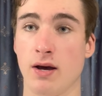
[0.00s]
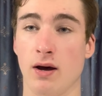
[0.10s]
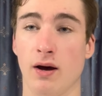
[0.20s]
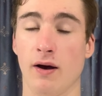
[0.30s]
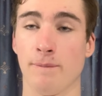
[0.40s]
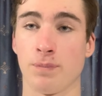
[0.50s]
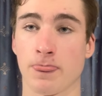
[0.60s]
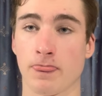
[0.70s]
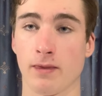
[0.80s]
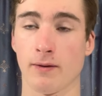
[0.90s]

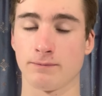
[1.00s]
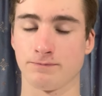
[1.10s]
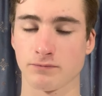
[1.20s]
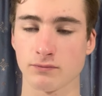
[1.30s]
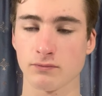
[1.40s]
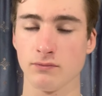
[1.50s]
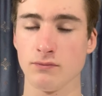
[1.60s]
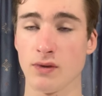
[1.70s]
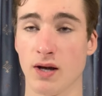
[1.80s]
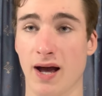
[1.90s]

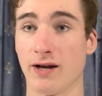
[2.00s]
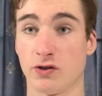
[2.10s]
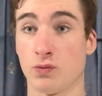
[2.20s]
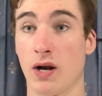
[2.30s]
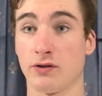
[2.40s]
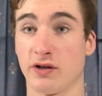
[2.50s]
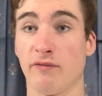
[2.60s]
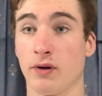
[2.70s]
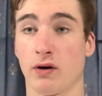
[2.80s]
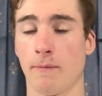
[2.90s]
and as well as
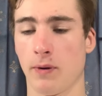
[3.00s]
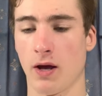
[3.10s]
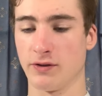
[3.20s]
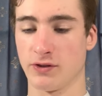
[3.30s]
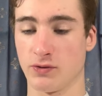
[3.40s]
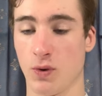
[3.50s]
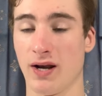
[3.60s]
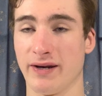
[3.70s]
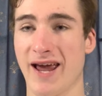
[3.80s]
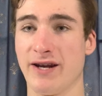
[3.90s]
government compliance as well
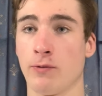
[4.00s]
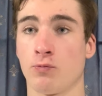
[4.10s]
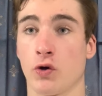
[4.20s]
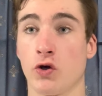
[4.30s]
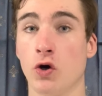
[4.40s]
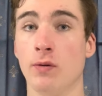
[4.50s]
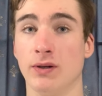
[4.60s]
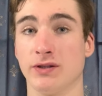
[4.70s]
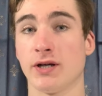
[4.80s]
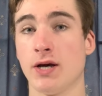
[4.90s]
in aiding
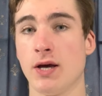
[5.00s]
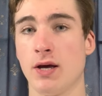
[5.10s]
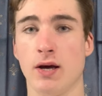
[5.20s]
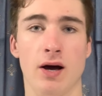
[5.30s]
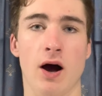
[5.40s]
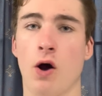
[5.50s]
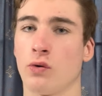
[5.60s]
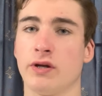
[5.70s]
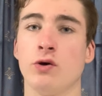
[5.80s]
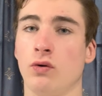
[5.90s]
procurement,
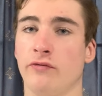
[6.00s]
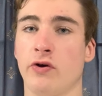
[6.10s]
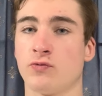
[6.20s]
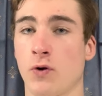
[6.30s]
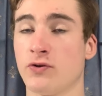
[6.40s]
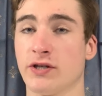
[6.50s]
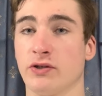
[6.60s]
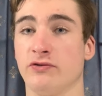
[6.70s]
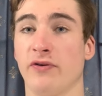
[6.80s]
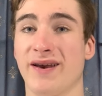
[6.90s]
R&D, all of those
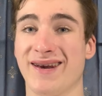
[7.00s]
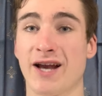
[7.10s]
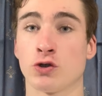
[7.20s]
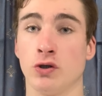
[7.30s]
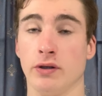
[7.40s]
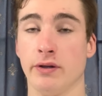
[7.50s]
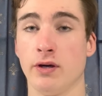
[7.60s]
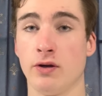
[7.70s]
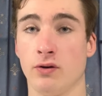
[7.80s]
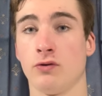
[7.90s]
processes financially,
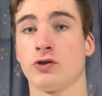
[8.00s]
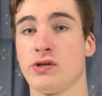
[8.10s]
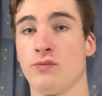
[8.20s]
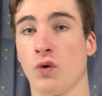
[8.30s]
not just in